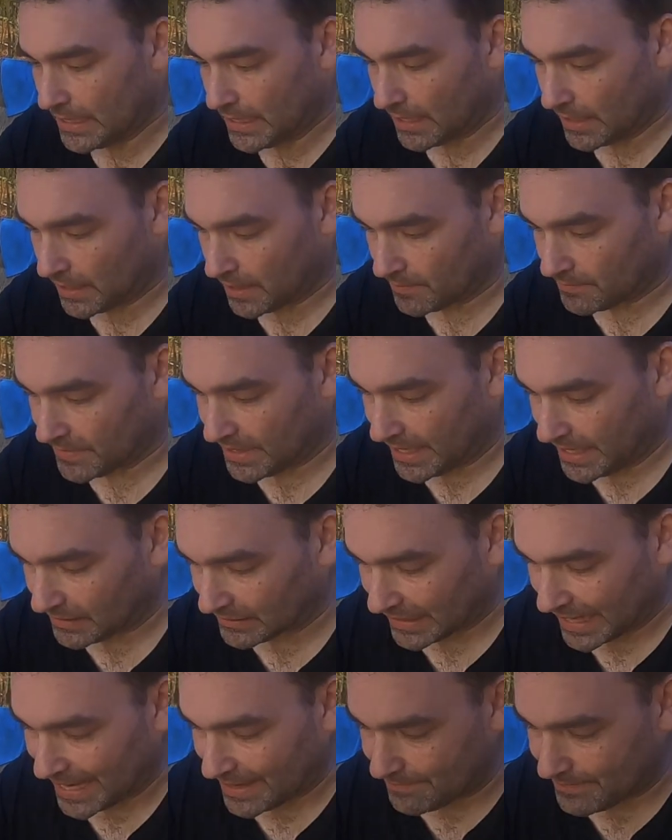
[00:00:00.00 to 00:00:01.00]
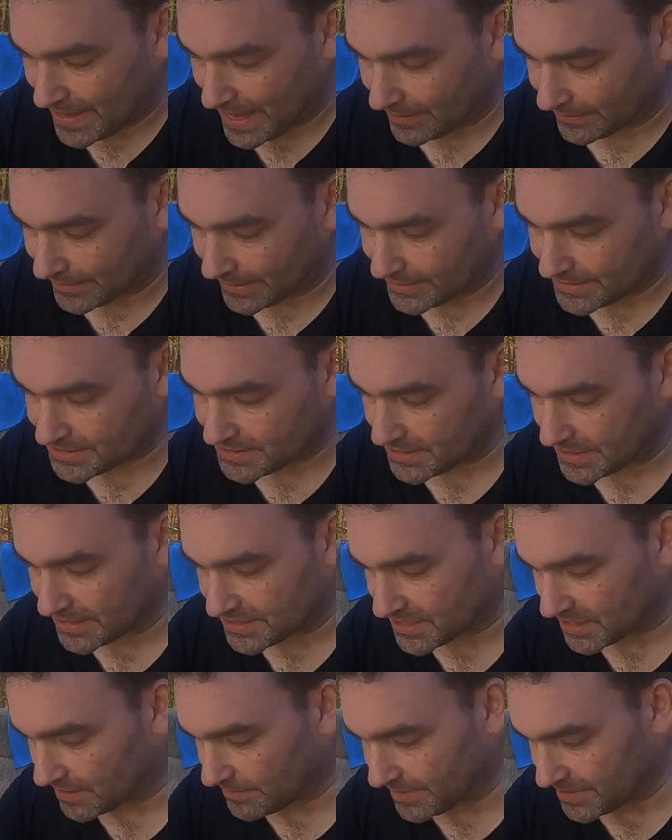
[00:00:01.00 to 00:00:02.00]
um, any light pellets,
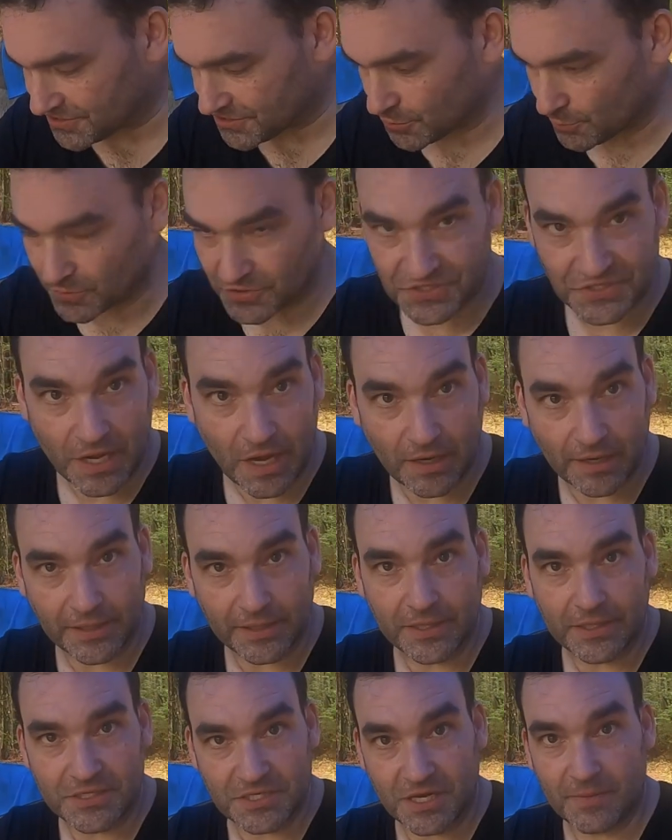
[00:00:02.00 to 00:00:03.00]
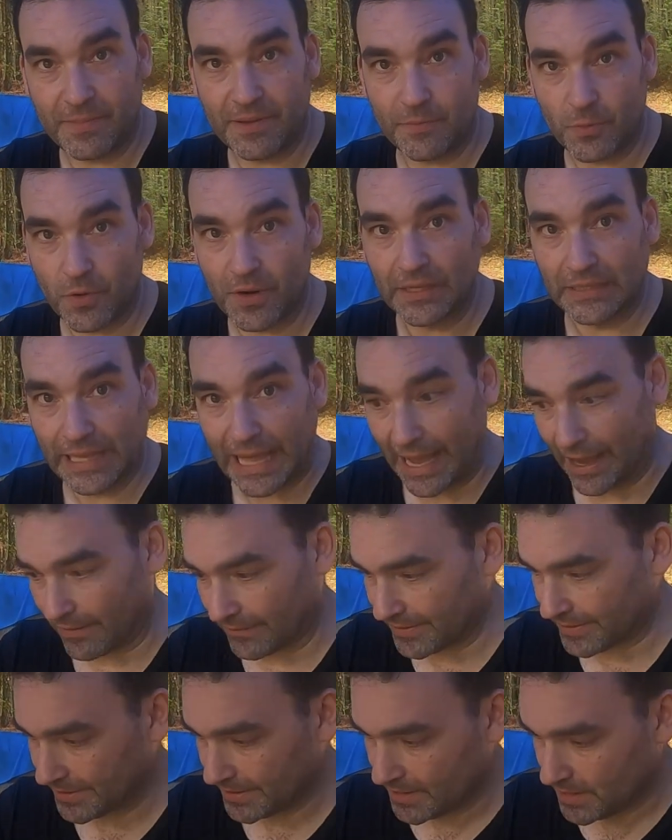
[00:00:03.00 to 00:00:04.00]
it's gonna be supersonic. It's gonna be pretty
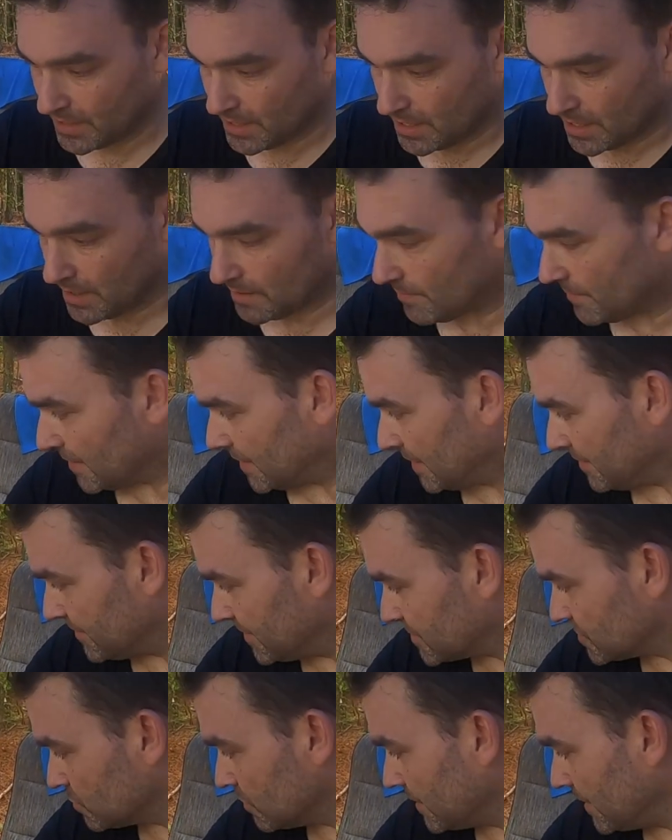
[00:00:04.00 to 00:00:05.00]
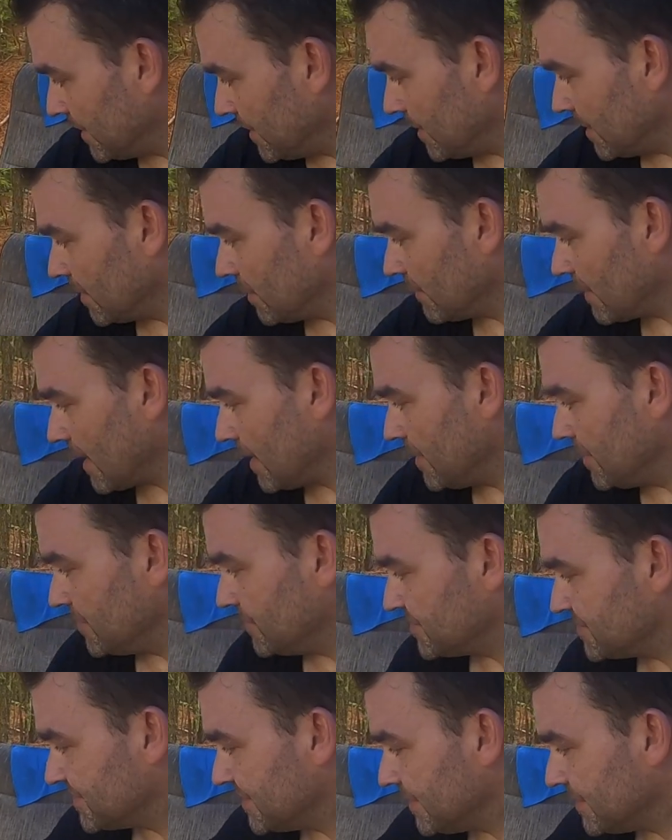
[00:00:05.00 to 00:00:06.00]
loud. But in this one here, I
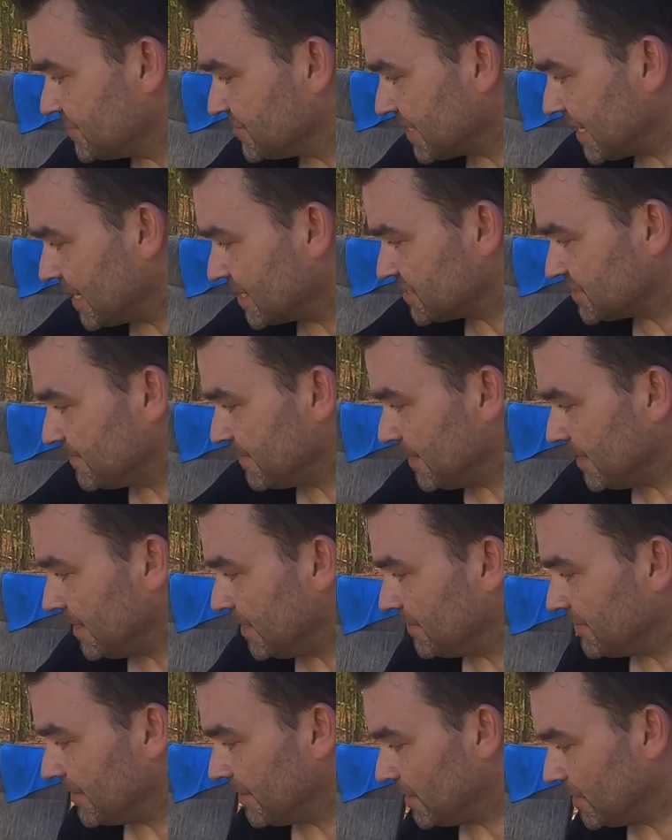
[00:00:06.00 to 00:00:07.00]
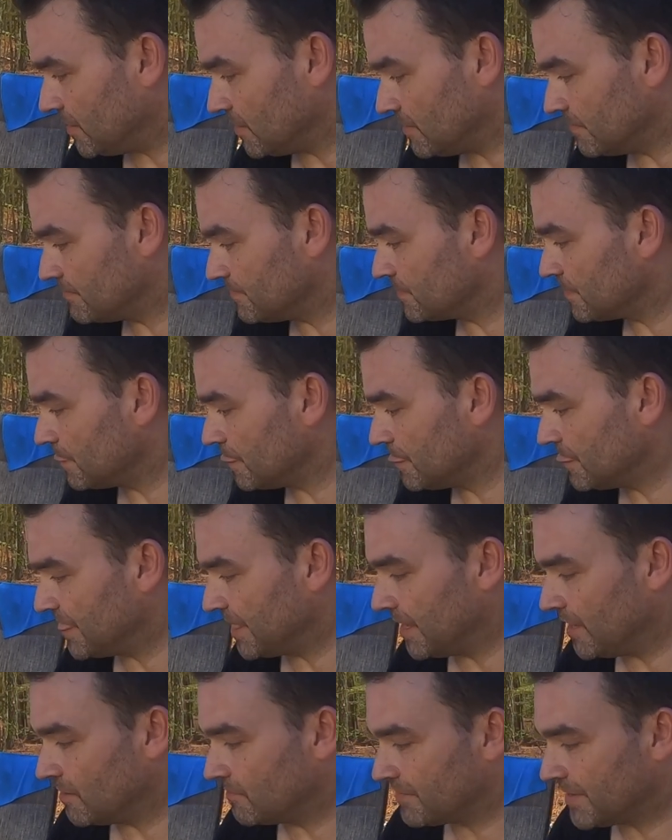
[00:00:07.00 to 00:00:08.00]
use the JSB, the,
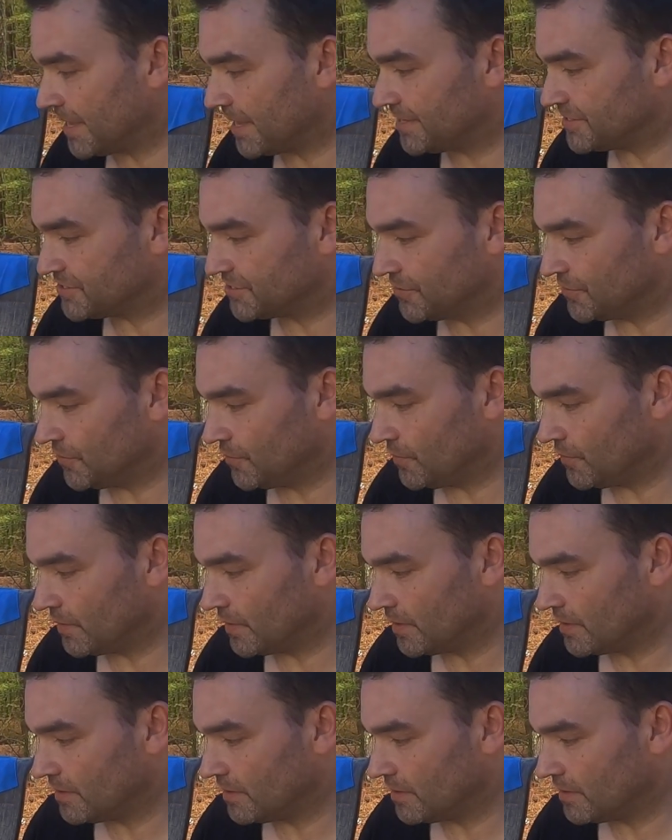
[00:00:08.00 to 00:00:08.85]
the MK2,